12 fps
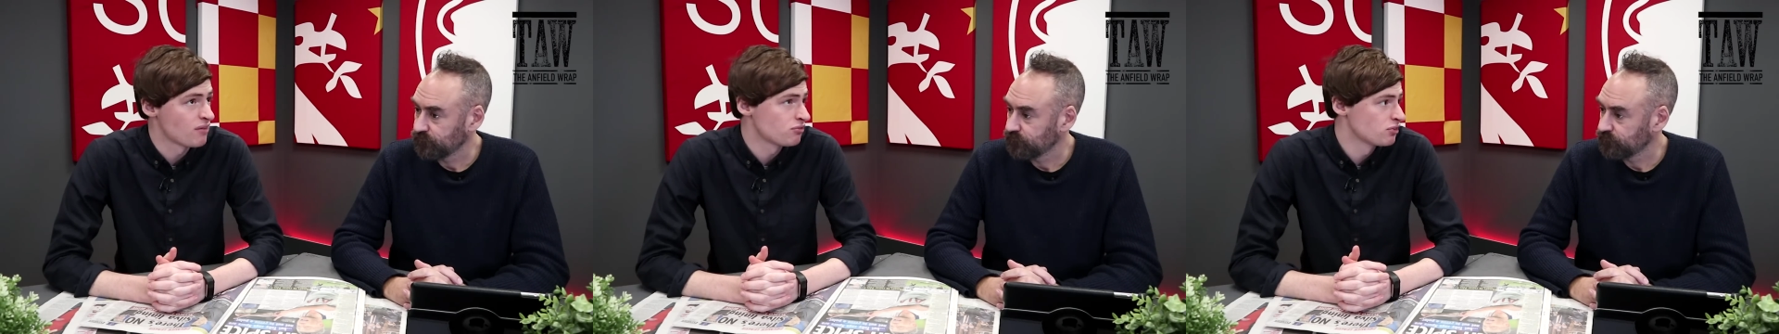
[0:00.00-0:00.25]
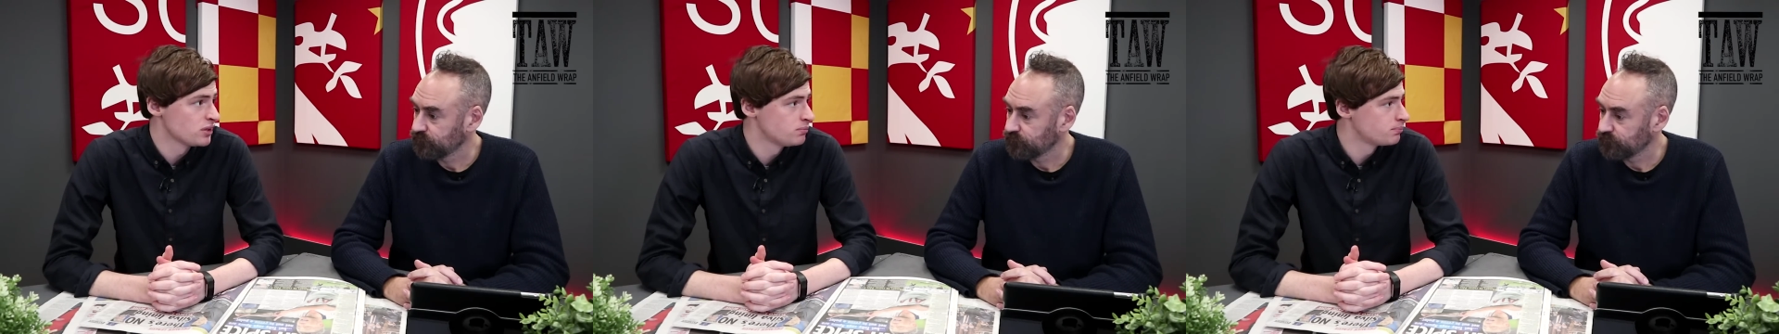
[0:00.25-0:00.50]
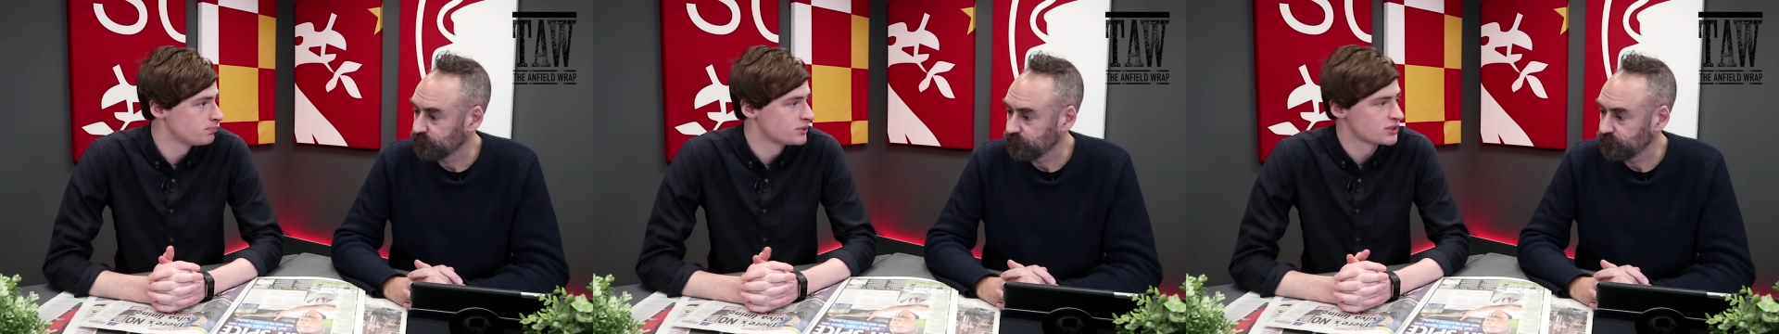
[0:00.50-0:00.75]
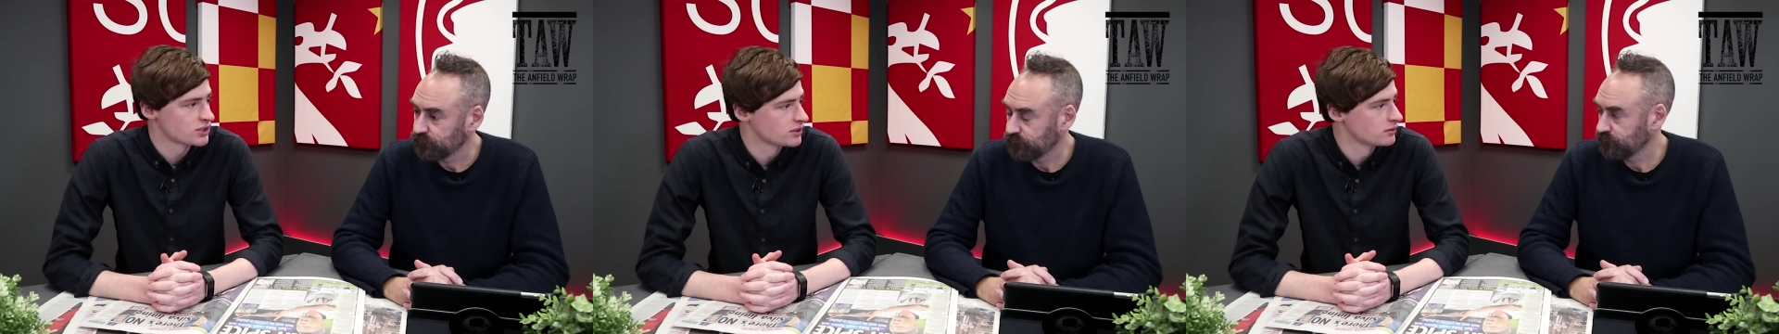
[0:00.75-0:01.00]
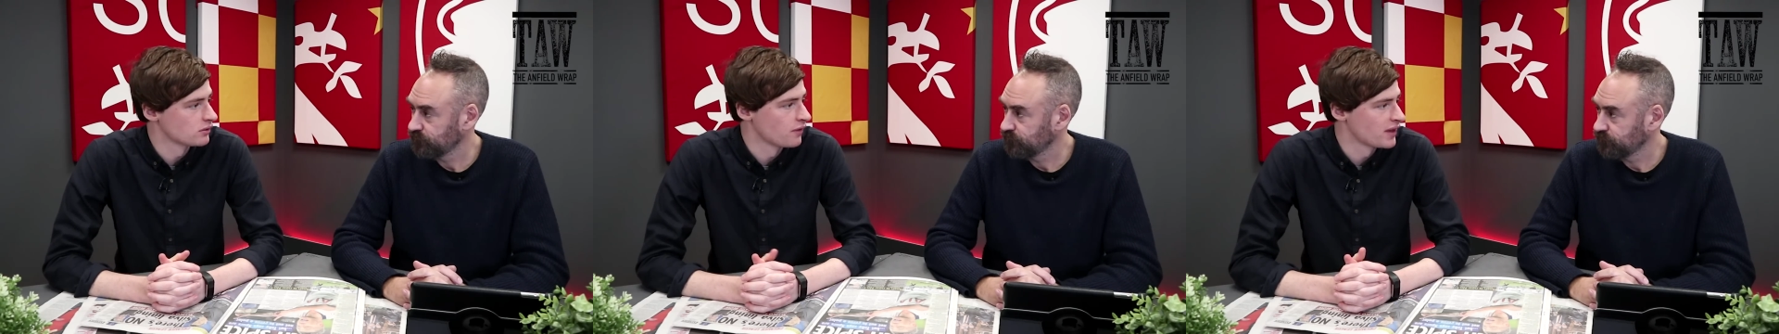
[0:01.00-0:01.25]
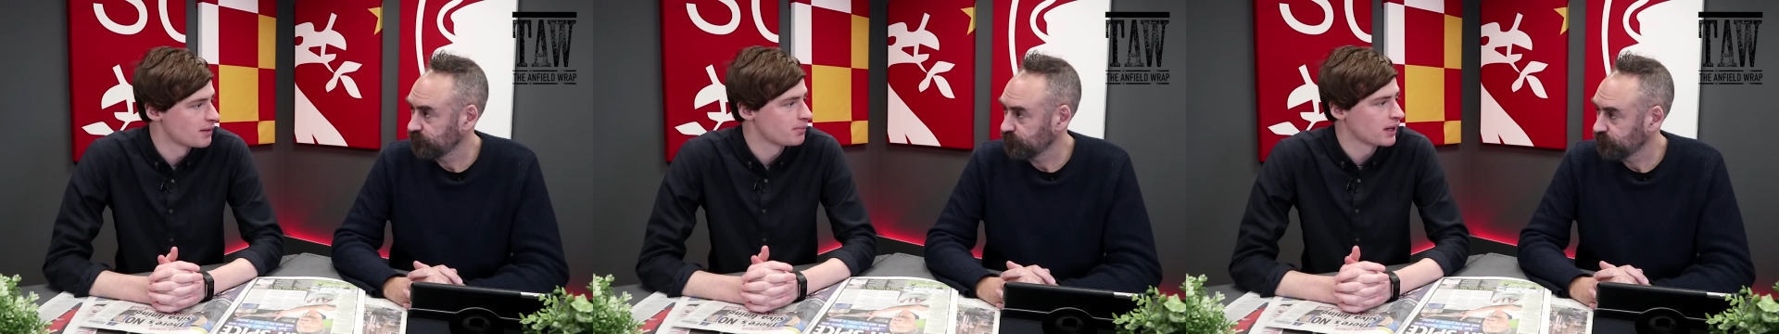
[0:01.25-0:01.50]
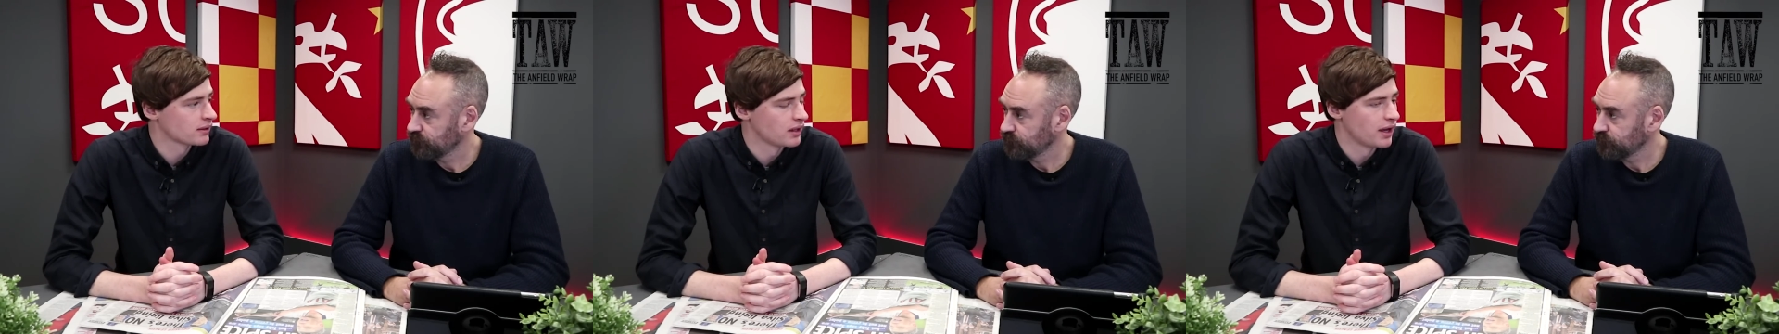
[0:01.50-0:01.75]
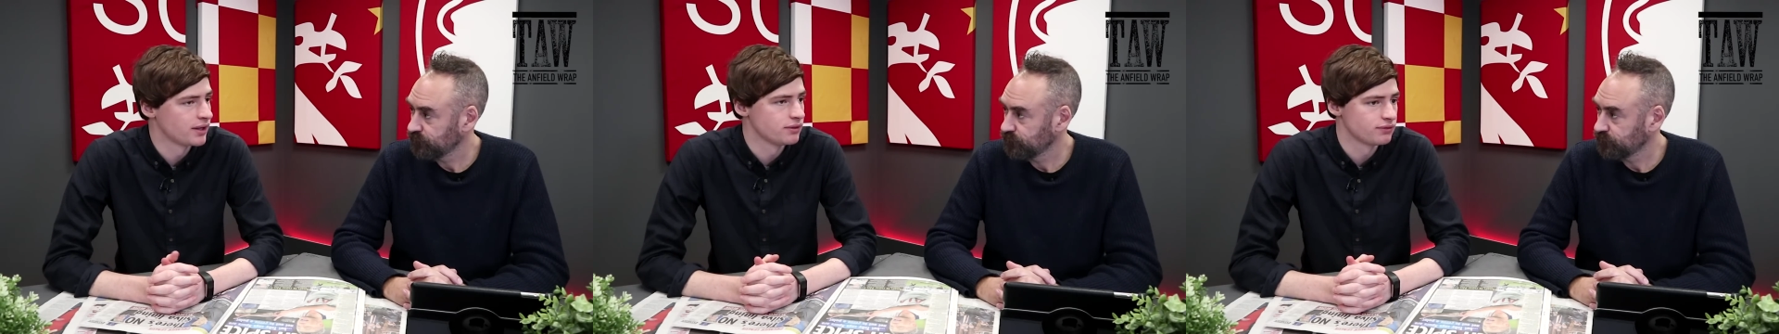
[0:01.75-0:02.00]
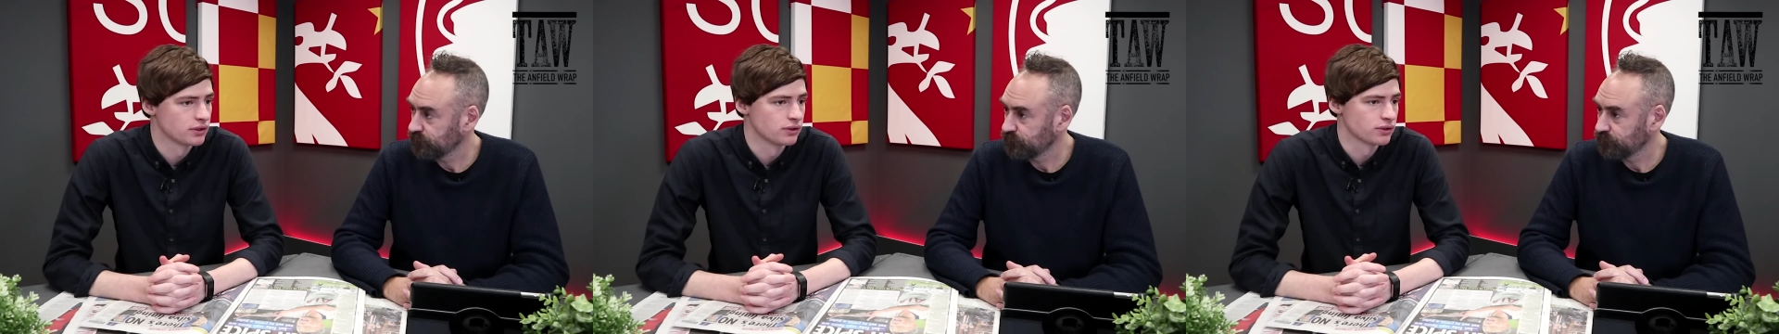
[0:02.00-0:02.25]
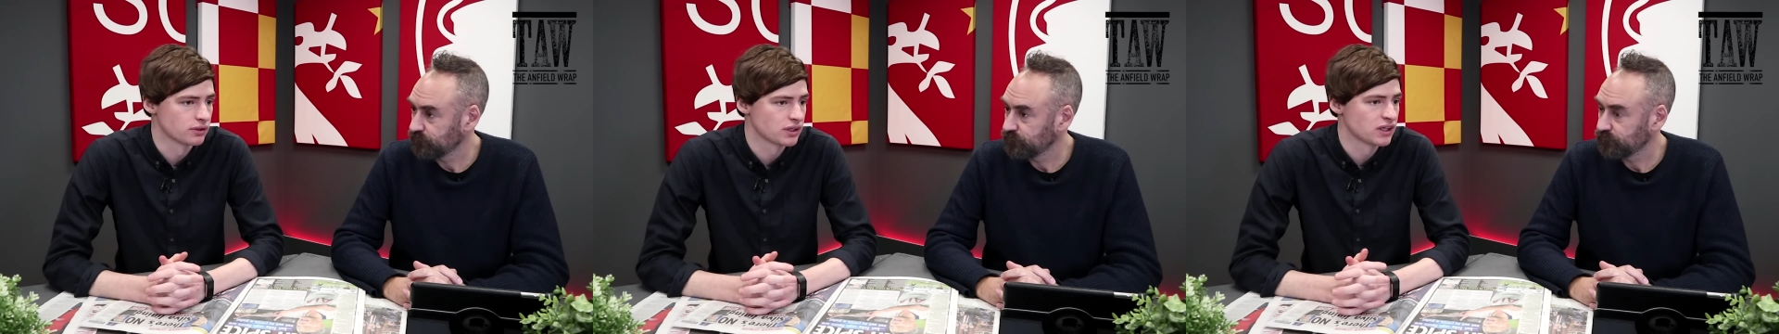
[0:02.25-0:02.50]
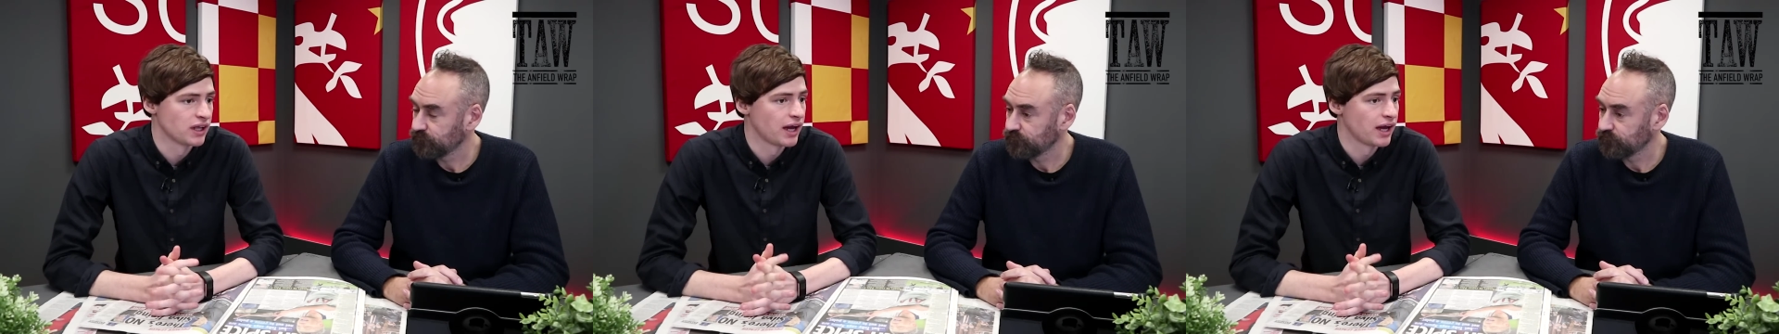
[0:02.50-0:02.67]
Speaker 1: every position on that back line. If you look at